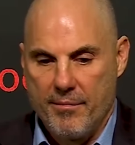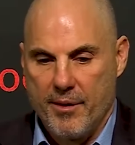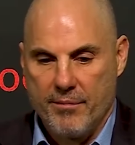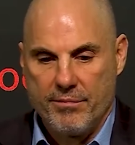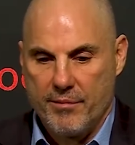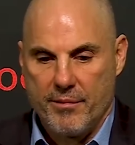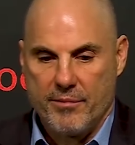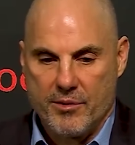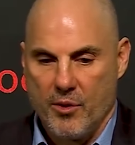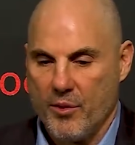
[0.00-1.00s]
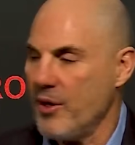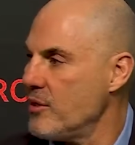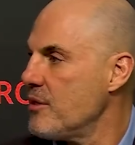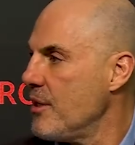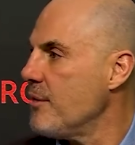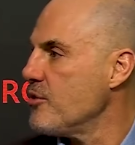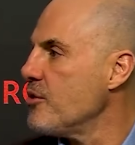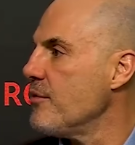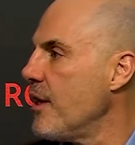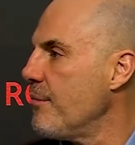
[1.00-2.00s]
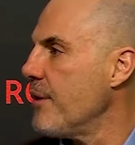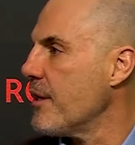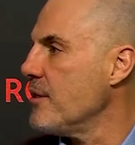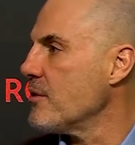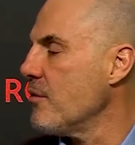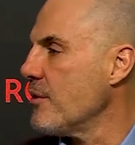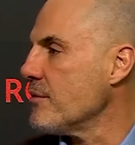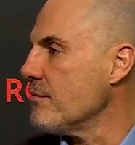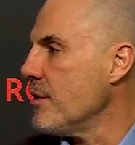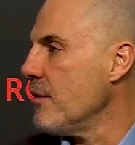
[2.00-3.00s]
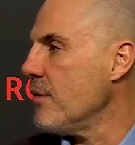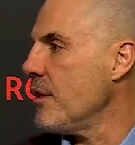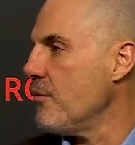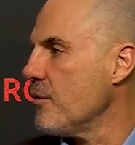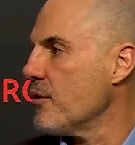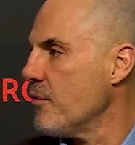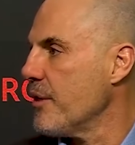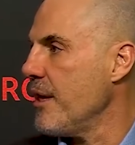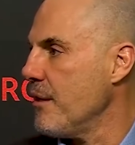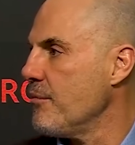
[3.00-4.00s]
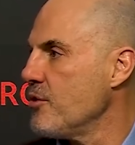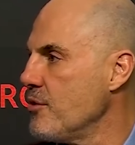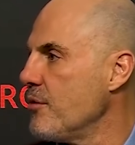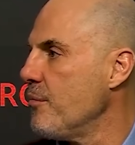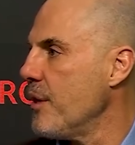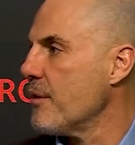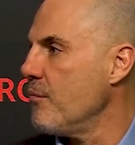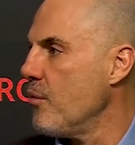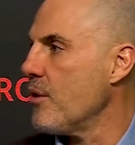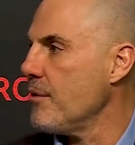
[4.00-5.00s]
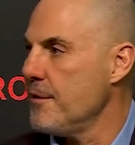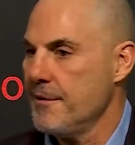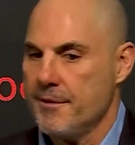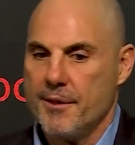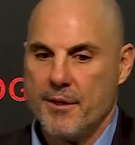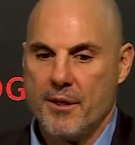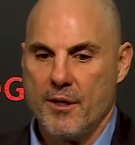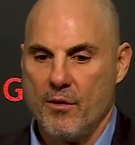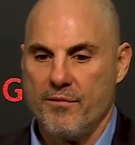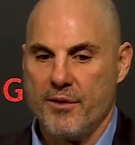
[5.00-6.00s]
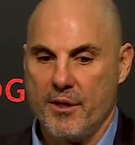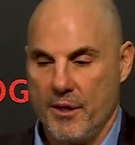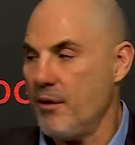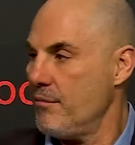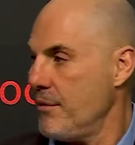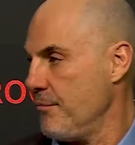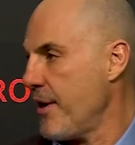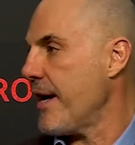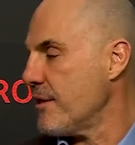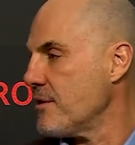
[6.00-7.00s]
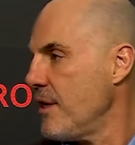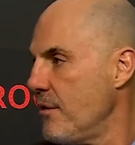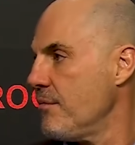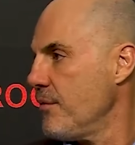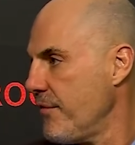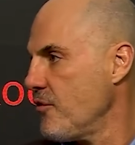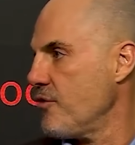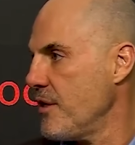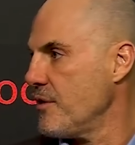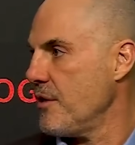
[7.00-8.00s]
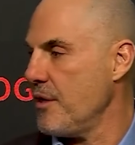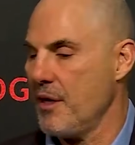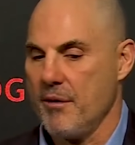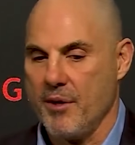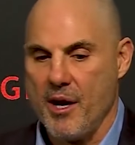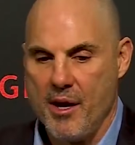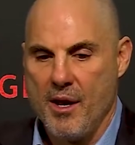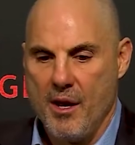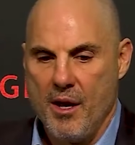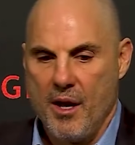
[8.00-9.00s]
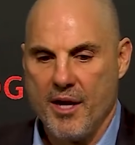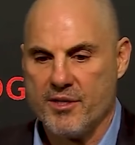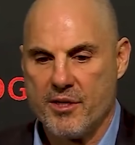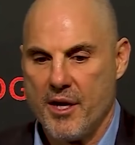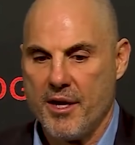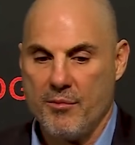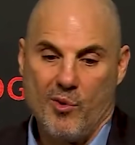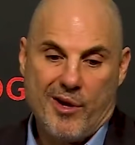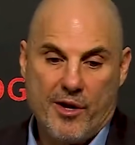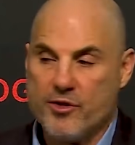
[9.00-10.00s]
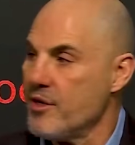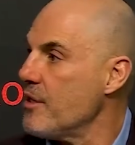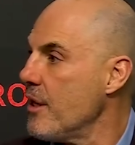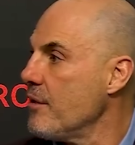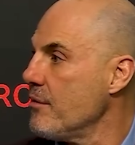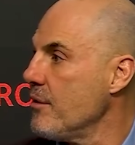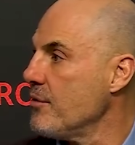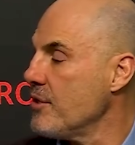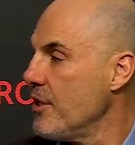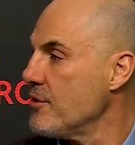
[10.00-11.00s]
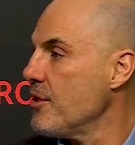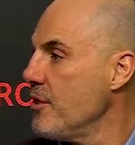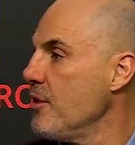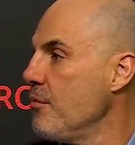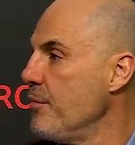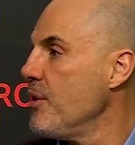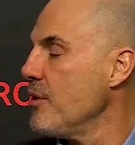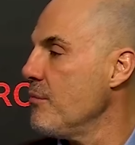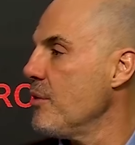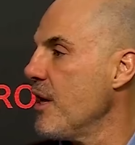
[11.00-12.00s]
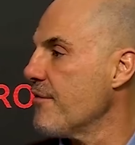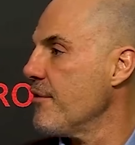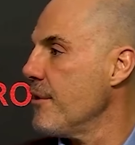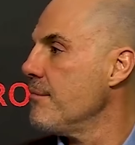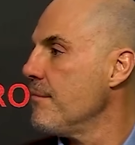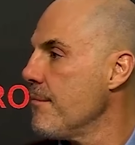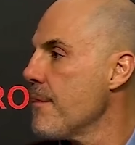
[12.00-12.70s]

you know, there's no sense in him shooting that puck, he scores. You know, we're getting him to shoot the puck more, hopefully, you know, in practice. Now we have to translate in the game. But I just thought he had more energy tonight. You know, it's a good little building block for him.